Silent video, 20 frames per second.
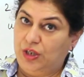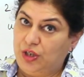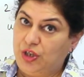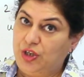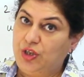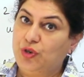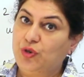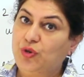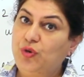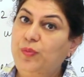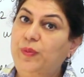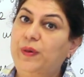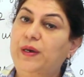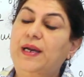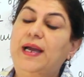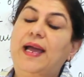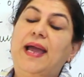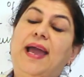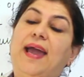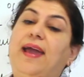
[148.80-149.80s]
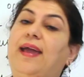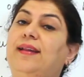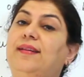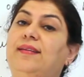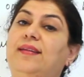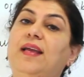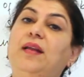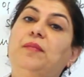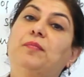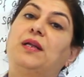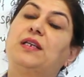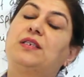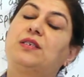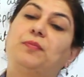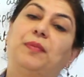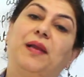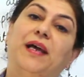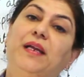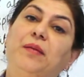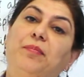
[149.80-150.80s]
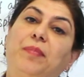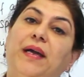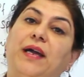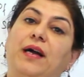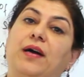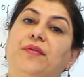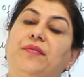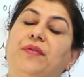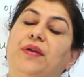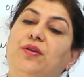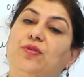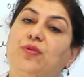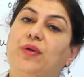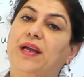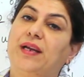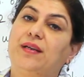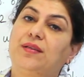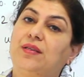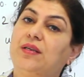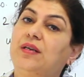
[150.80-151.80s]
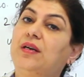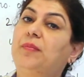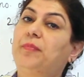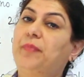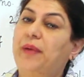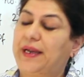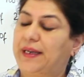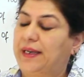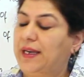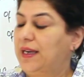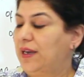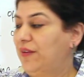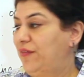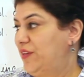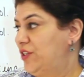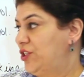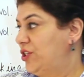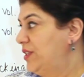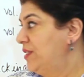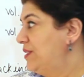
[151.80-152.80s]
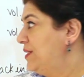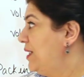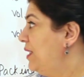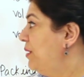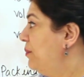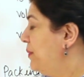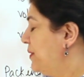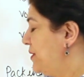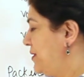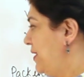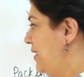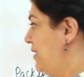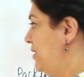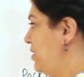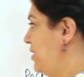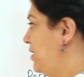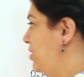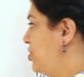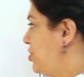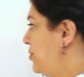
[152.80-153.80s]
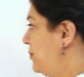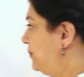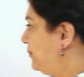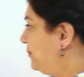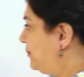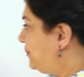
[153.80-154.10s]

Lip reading: cube, and then multiplied by 100 to get the packing efficiency in percentage.